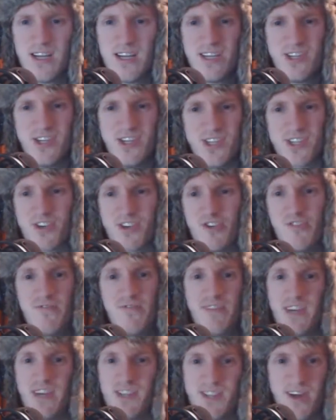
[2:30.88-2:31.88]
It's just
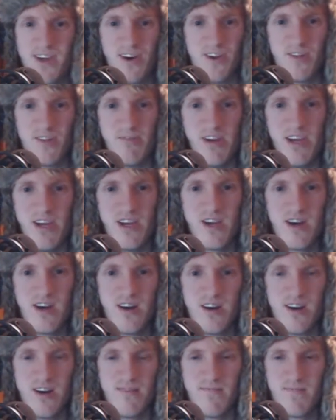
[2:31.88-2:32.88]
goofy as hell to me.
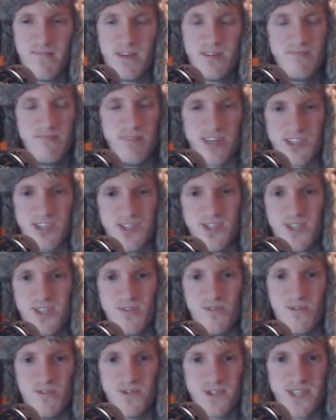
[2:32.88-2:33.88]
It makes
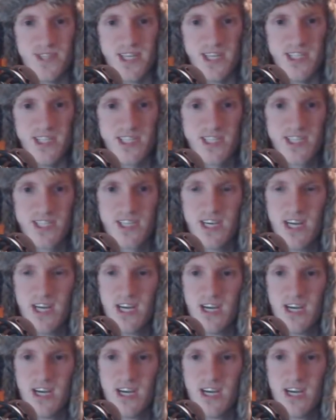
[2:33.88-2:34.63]
zero sense.